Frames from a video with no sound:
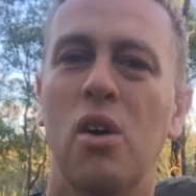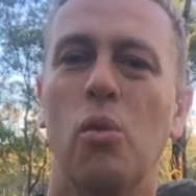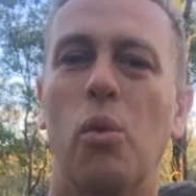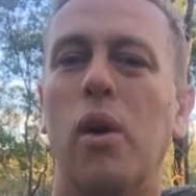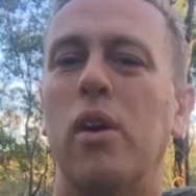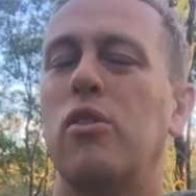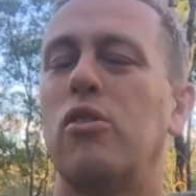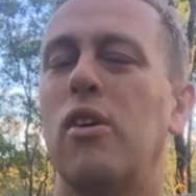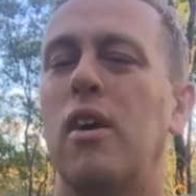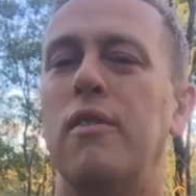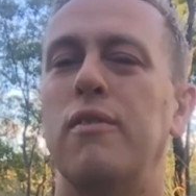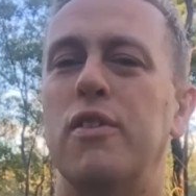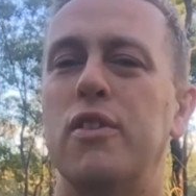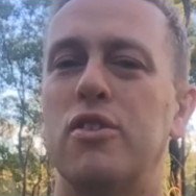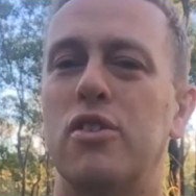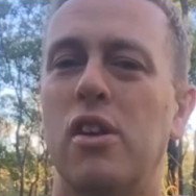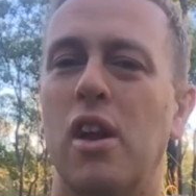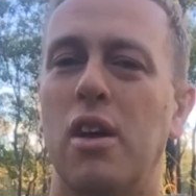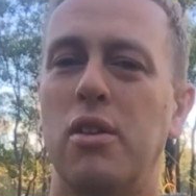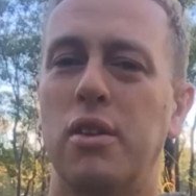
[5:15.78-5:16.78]
One great
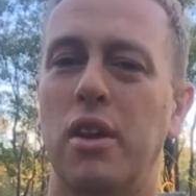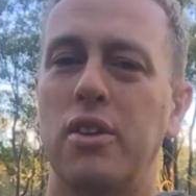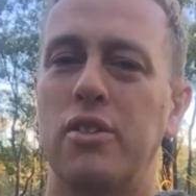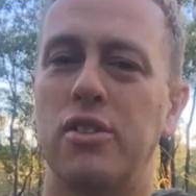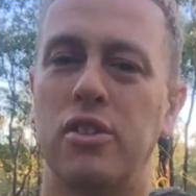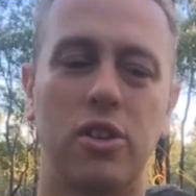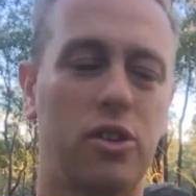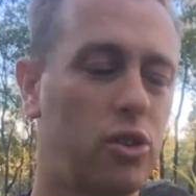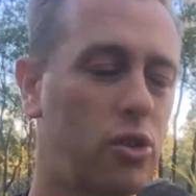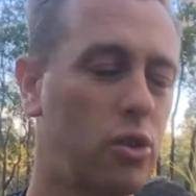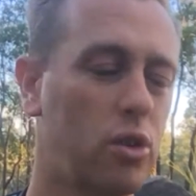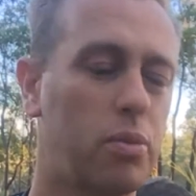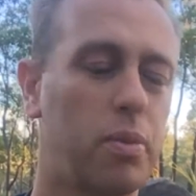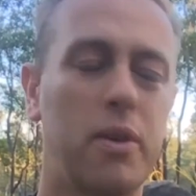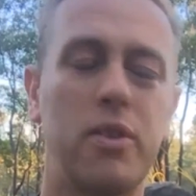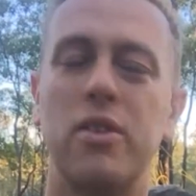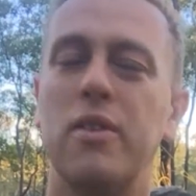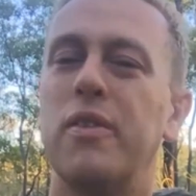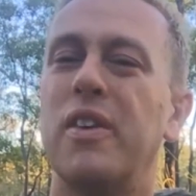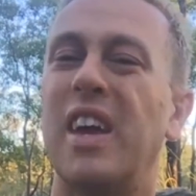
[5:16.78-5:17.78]
visualization to do,
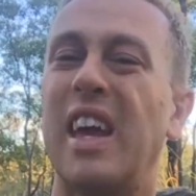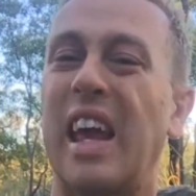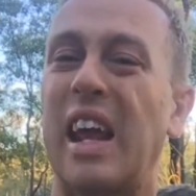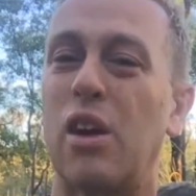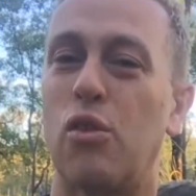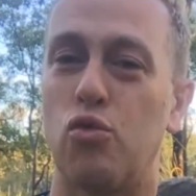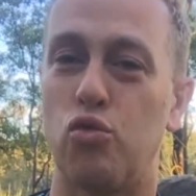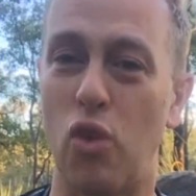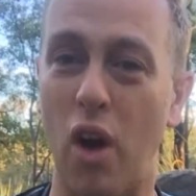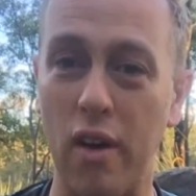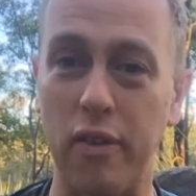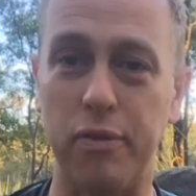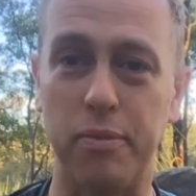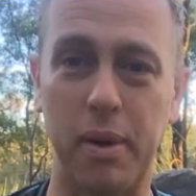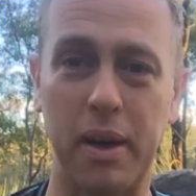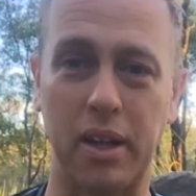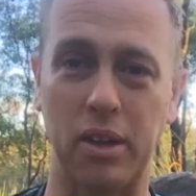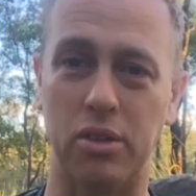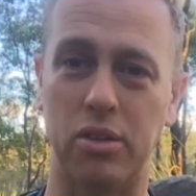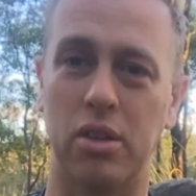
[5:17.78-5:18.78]
especially if you can get a rough
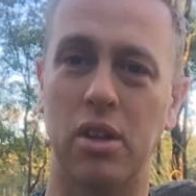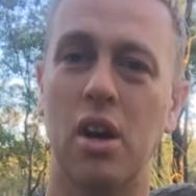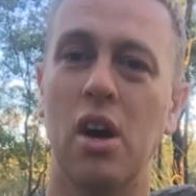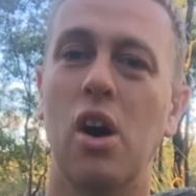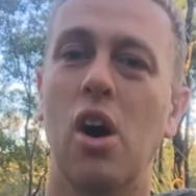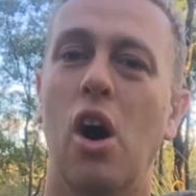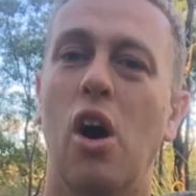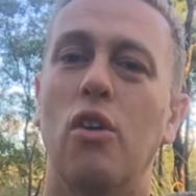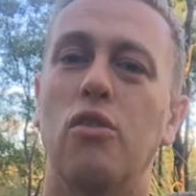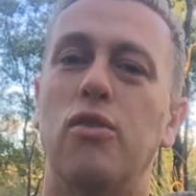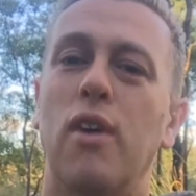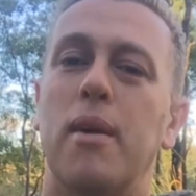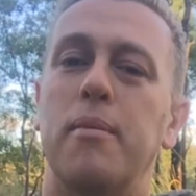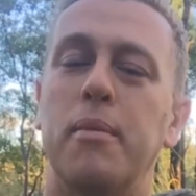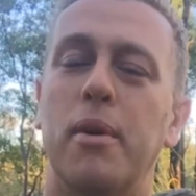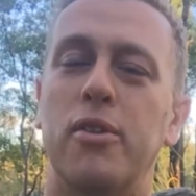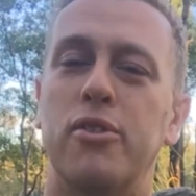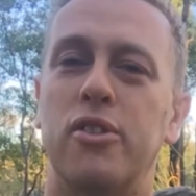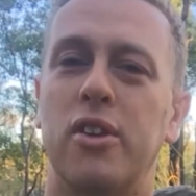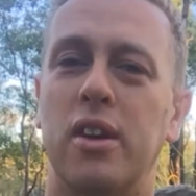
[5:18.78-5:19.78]
piece of
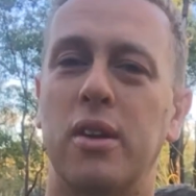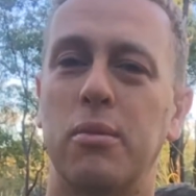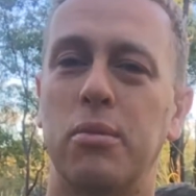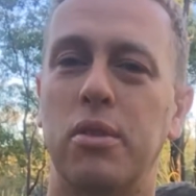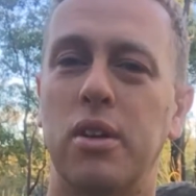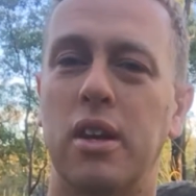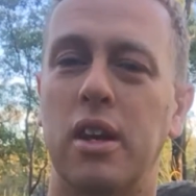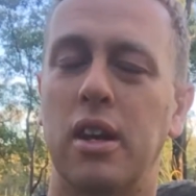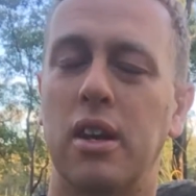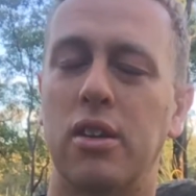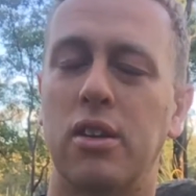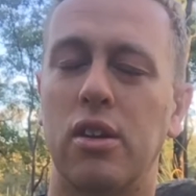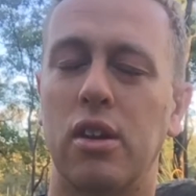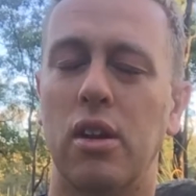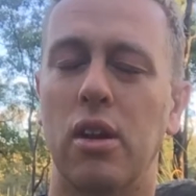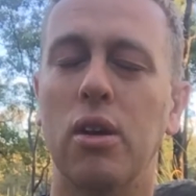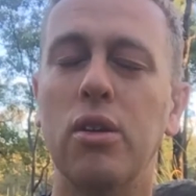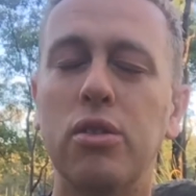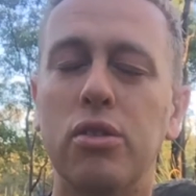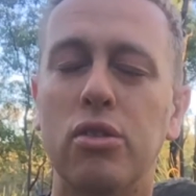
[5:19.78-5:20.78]
rainbow sheen obsidian, is
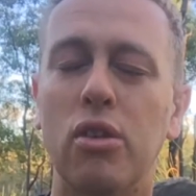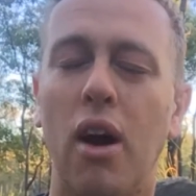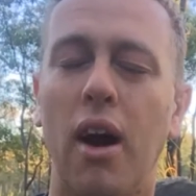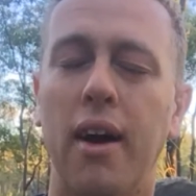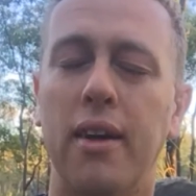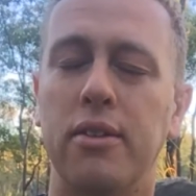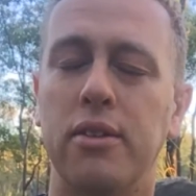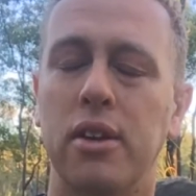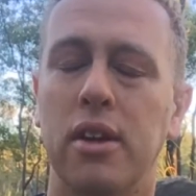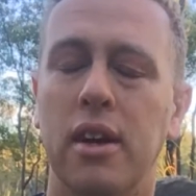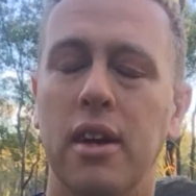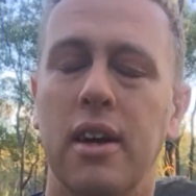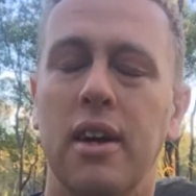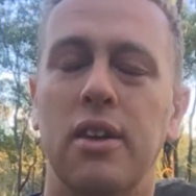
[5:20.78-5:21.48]
close your eyes,